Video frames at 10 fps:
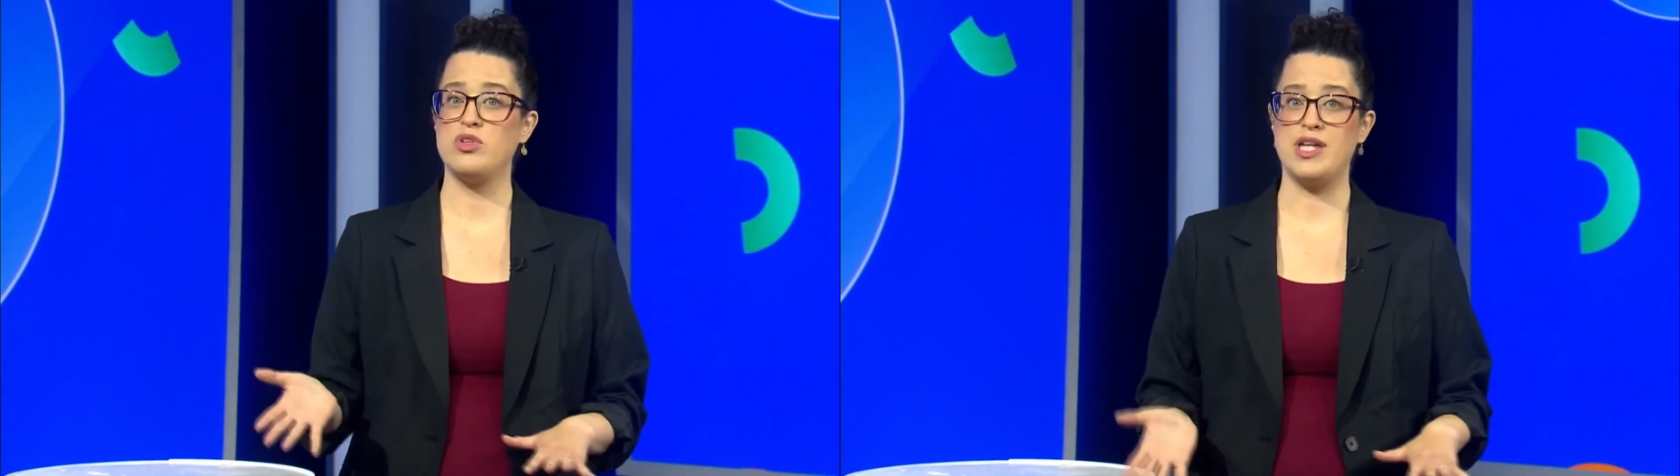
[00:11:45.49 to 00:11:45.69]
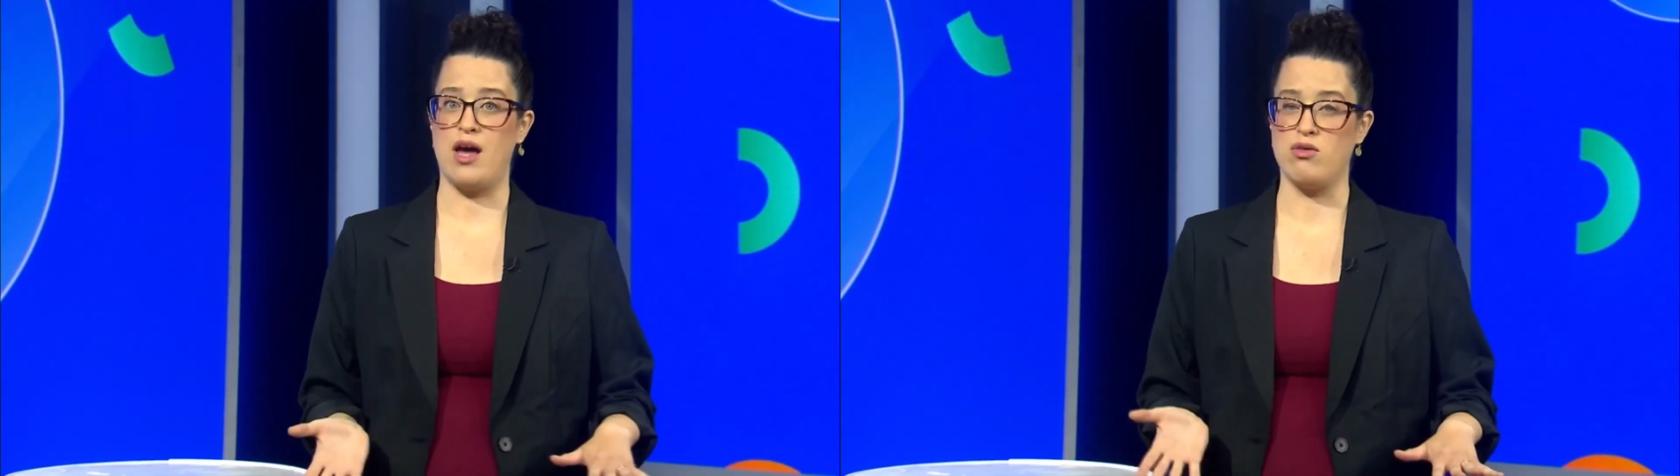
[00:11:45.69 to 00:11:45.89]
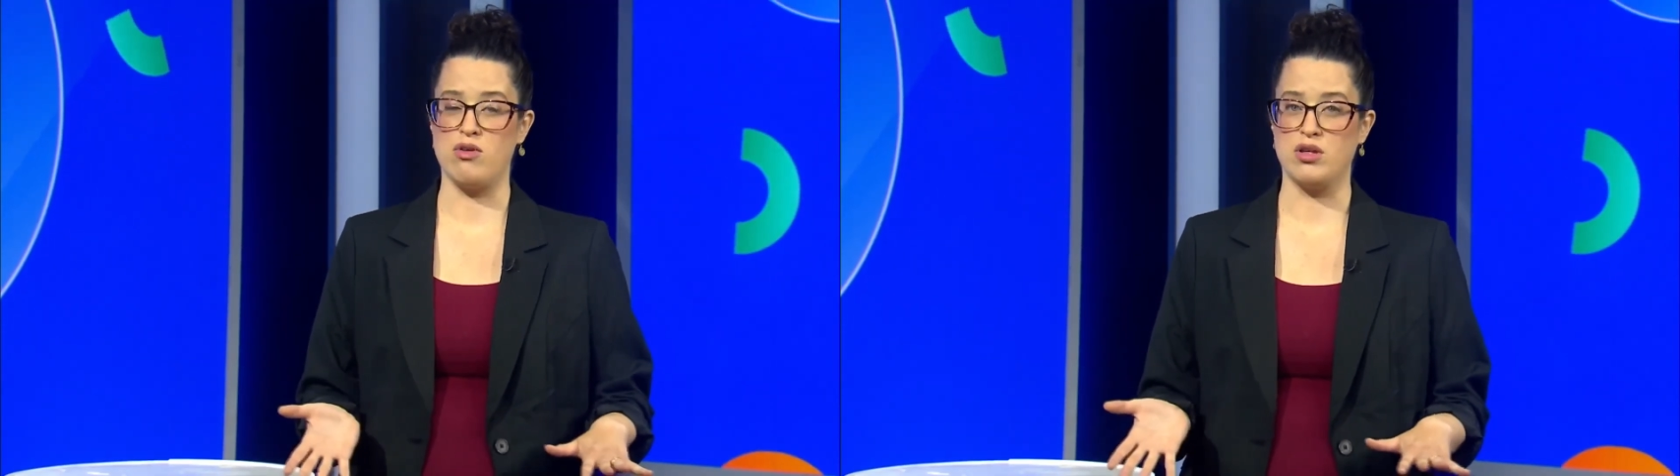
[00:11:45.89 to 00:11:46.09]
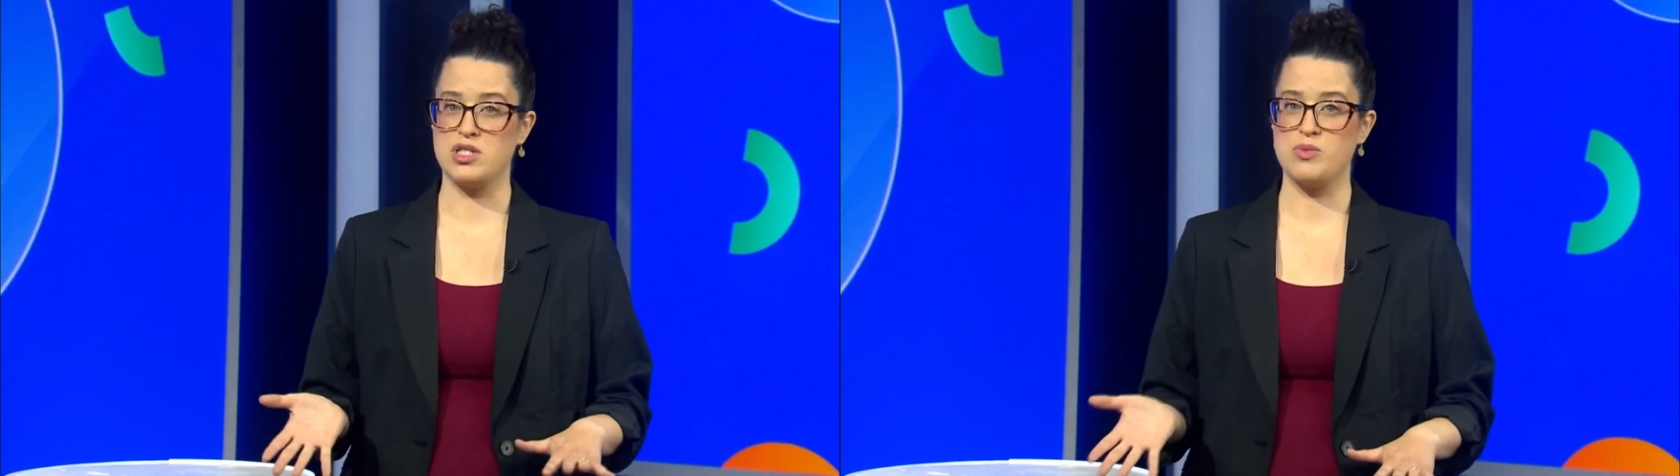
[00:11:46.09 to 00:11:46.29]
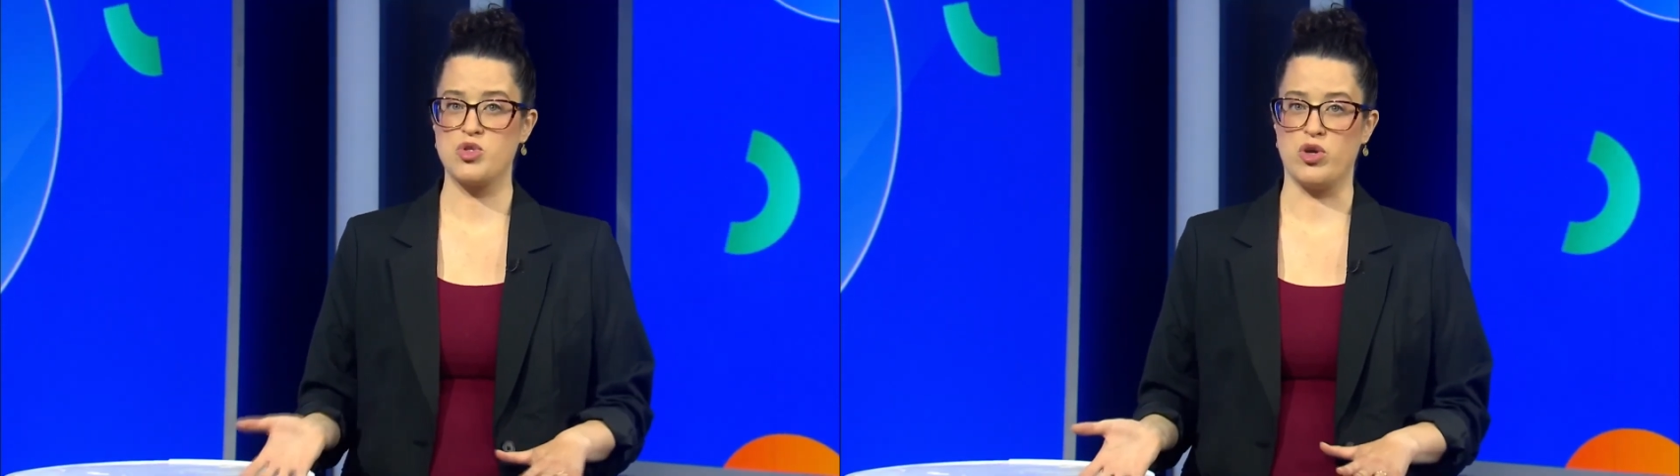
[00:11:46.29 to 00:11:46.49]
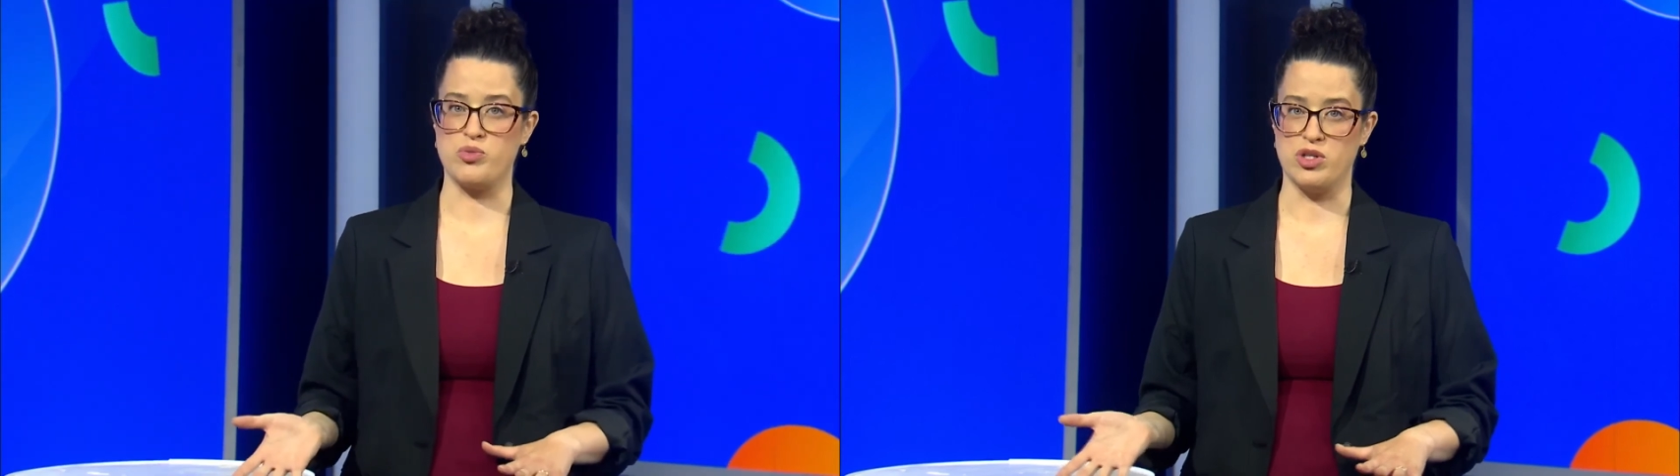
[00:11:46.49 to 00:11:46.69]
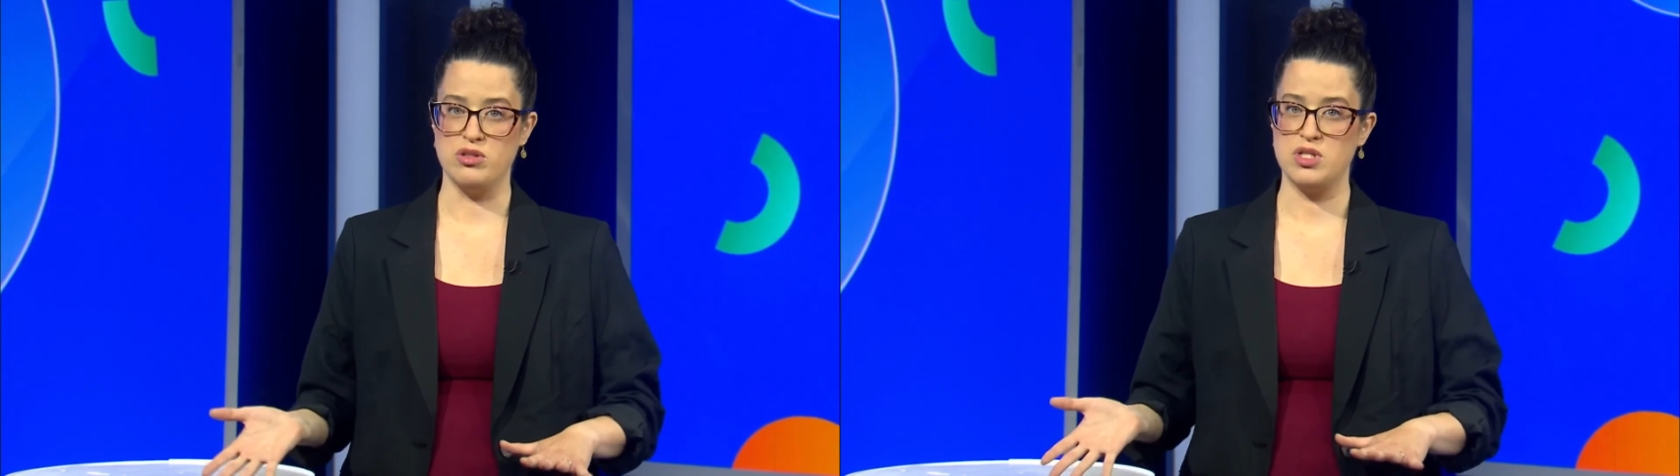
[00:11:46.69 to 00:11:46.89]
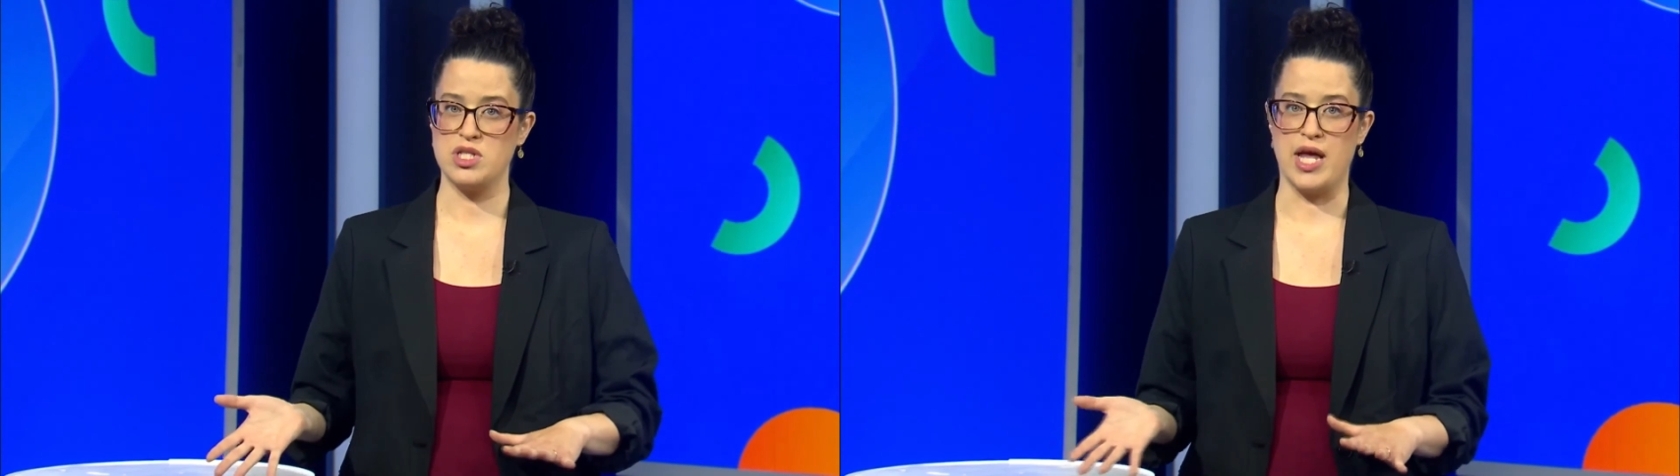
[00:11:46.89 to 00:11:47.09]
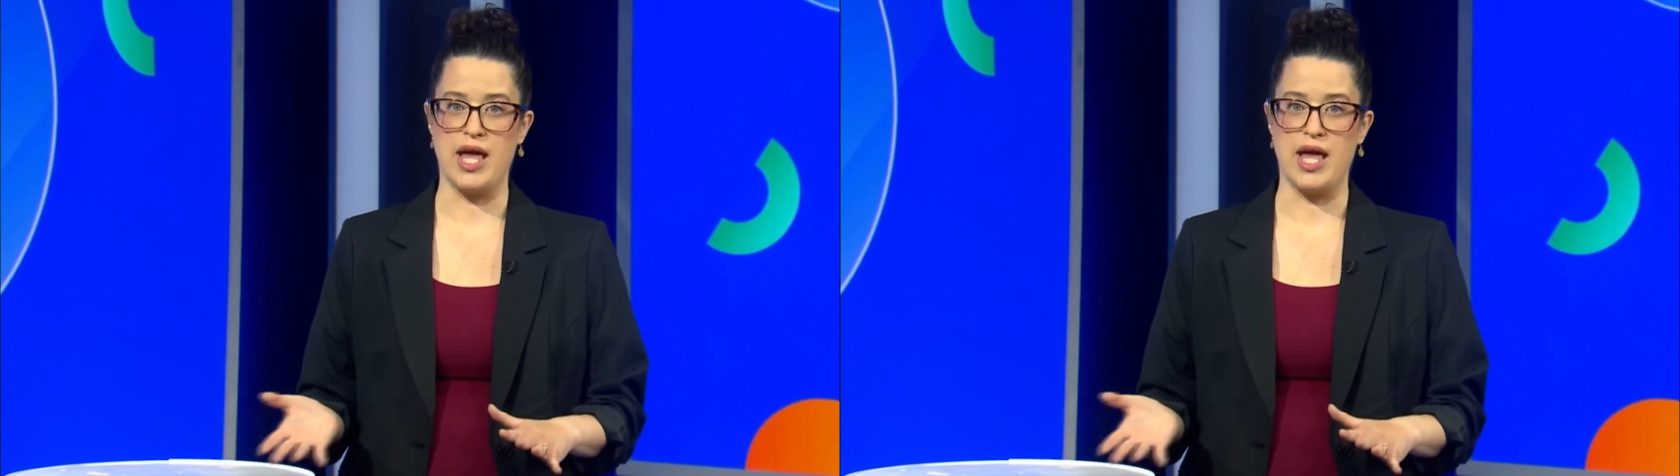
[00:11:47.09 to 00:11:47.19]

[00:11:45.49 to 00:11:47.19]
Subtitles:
down on subscriptions